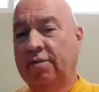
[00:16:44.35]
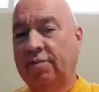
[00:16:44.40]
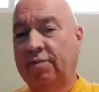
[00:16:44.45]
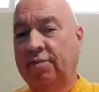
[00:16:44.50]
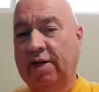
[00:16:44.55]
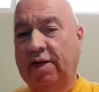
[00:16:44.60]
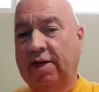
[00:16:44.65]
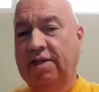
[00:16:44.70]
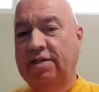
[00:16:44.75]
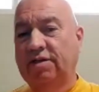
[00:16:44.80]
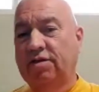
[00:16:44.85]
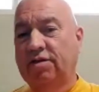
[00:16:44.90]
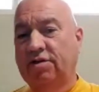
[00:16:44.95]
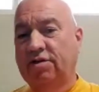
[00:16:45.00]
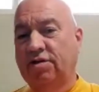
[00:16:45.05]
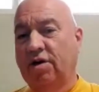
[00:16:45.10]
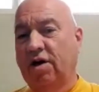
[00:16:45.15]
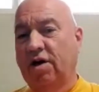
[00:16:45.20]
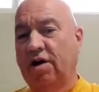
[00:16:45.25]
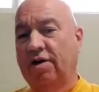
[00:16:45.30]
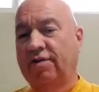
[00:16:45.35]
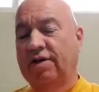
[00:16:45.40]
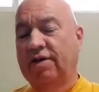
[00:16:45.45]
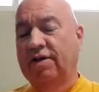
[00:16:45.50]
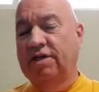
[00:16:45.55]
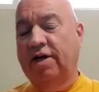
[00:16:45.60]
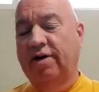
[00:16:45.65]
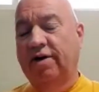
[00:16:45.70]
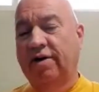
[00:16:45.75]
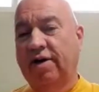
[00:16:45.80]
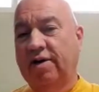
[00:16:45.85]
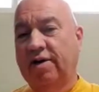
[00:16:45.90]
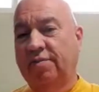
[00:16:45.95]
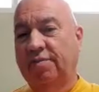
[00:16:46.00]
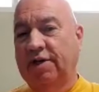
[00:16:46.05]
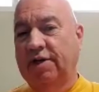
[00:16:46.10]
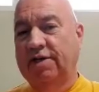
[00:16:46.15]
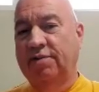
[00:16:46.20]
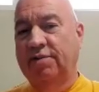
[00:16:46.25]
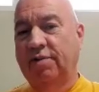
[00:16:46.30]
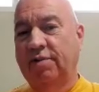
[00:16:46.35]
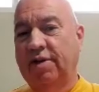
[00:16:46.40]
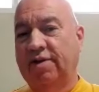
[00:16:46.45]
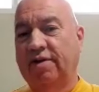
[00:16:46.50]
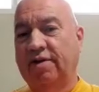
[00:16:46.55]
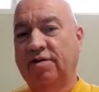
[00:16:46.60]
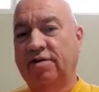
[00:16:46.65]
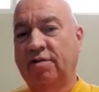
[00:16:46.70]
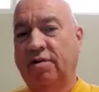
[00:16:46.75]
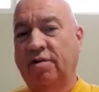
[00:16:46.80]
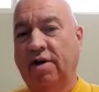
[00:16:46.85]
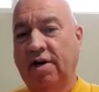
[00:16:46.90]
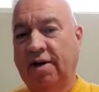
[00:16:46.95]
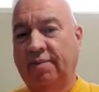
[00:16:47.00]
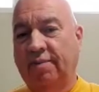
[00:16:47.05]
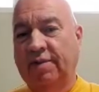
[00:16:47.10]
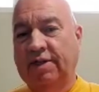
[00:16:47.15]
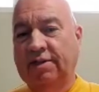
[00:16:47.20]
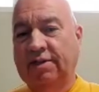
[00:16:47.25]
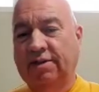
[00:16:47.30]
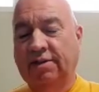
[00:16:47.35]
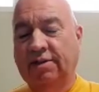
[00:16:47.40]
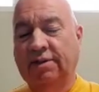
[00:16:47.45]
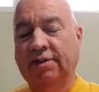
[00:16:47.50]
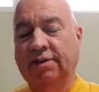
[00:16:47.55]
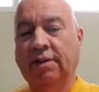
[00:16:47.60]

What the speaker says: please draw the chariot between the two armies.